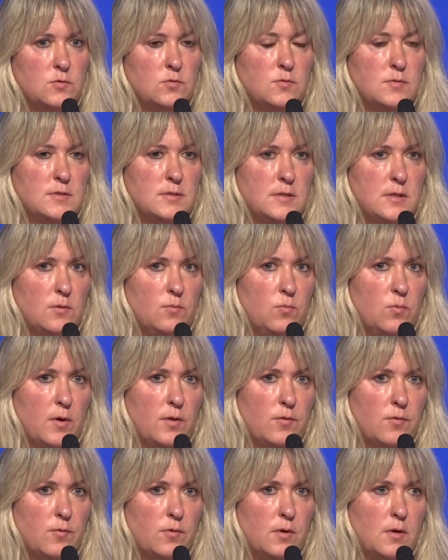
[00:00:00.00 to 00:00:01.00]
to see
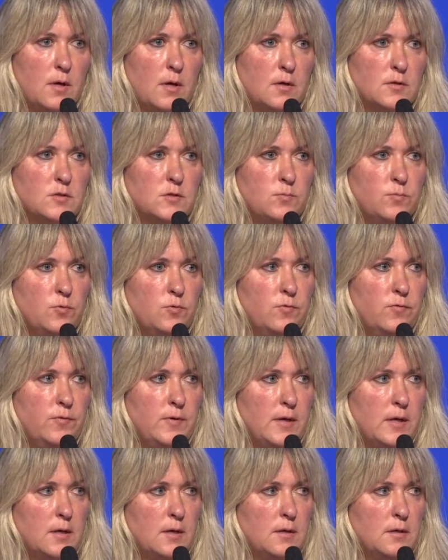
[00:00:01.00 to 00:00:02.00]
whether or not
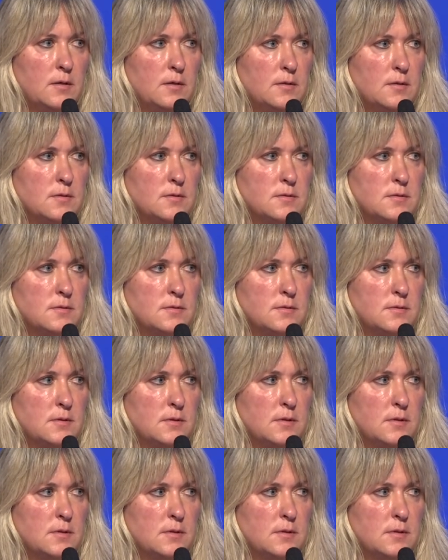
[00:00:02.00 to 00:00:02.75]
spoofing is,